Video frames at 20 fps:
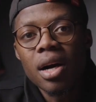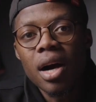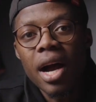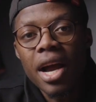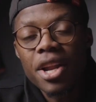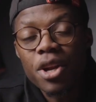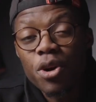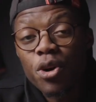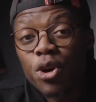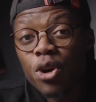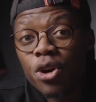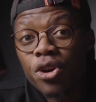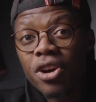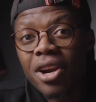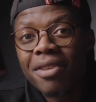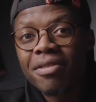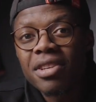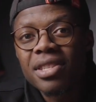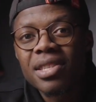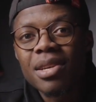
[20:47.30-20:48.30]
I know you're
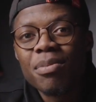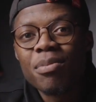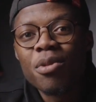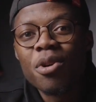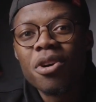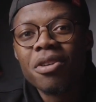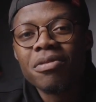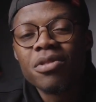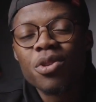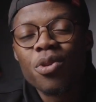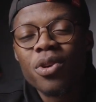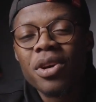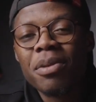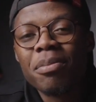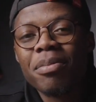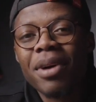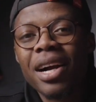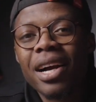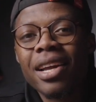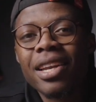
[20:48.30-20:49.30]
craving some more of Talking
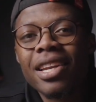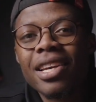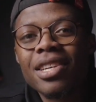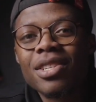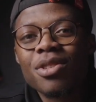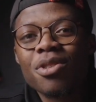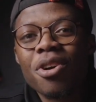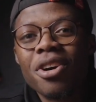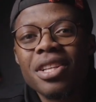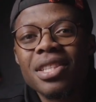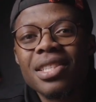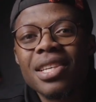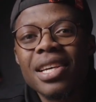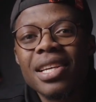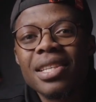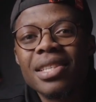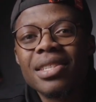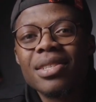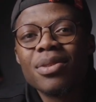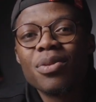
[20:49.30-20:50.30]
Buccaneers
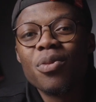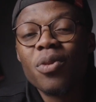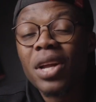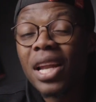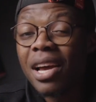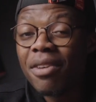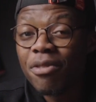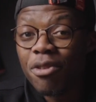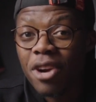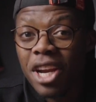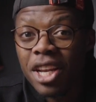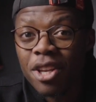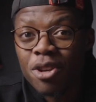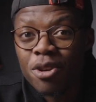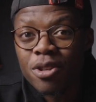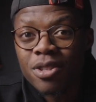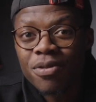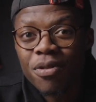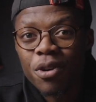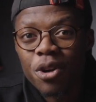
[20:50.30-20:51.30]
content. Well, I have great
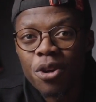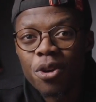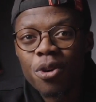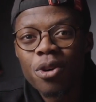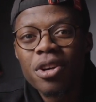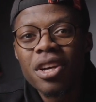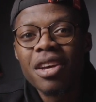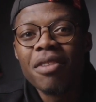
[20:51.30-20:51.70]
news for you.